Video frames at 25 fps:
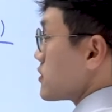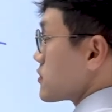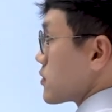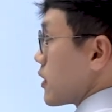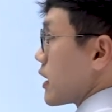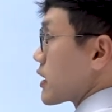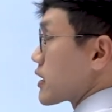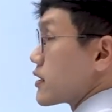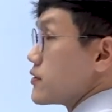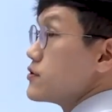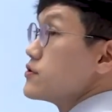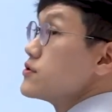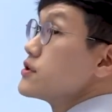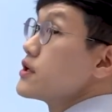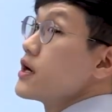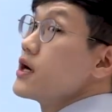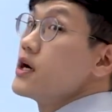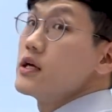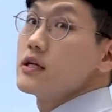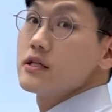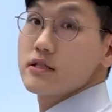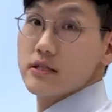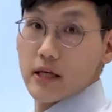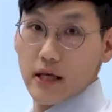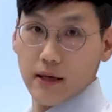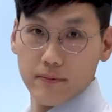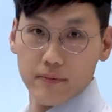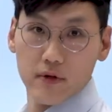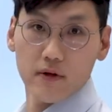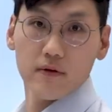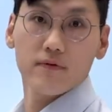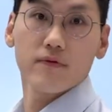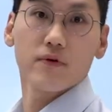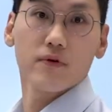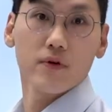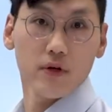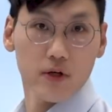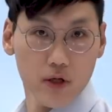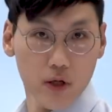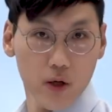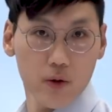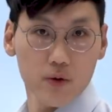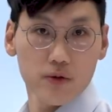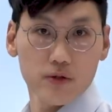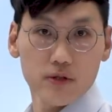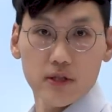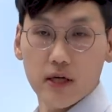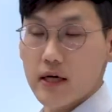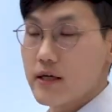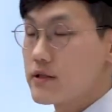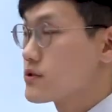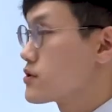So I can do the same thing for the cosine.